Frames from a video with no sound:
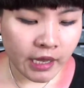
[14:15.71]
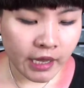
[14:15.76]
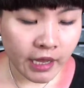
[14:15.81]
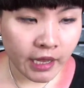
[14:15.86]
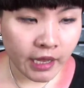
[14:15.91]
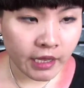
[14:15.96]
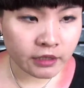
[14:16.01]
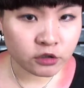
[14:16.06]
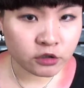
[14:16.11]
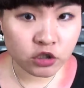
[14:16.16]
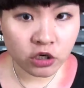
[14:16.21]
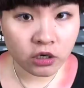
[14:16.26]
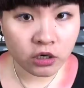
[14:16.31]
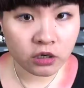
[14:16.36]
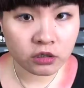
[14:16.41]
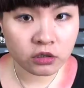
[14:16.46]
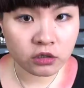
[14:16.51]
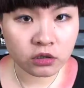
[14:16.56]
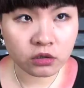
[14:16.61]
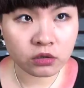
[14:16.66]
and
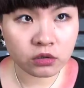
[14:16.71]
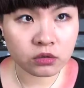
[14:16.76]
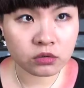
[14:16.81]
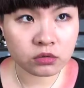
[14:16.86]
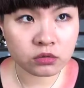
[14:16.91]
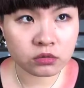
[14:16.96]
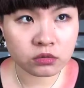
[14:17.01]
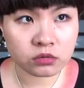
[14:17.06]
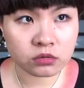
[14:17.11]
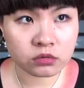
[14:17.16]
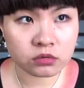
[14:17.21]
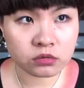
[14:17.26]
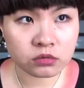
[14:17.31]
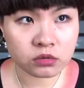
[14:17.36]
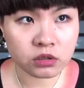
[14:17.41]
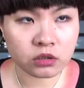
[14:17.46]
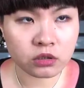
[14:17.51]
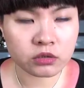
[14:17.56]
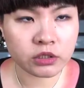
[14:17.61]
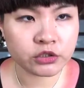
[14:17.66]
charcoal
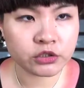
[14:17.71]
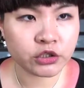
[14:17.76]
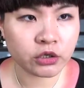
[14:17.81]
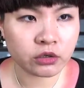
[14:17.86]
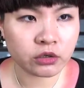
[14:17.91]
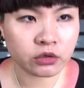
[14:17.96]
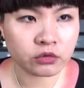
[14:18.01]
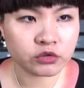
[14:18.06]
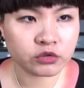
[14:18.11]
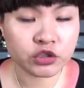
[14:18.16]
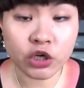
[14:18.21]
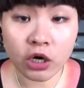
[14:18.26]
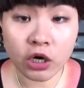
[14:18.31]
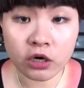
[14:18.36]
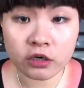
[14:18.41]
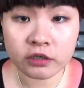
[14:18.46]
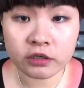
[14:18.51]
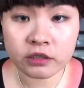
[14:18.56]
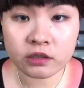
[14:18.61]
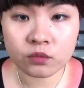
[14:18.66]
no not charcoal
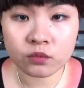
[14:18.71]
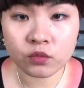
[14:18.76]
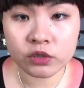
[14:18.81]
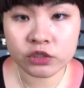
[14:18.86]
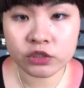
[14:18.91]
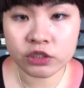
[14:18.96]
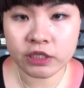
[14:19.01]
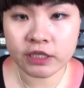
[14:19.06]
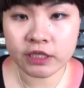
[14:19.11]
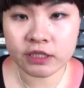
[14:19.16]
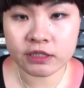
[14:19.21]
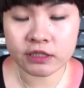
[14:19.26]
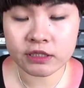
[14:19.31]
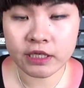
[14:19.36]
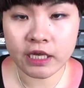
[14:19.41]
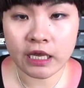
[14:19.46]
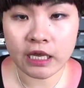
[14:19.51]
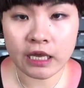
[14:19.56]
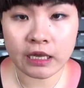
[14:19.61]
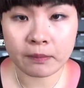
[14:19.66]
charred, which is
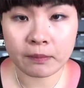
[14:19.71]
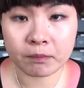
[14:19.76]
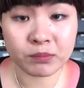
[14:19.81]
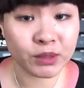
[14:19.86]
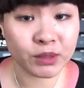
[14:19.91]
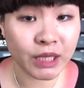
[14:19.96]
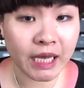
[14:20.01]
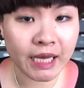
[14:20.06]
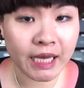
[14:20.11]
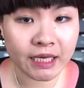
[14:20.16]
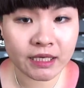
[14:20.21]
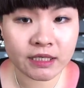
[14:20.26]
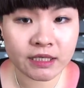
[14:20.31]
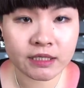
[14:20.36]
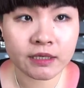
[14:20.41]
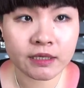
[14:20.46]
a black.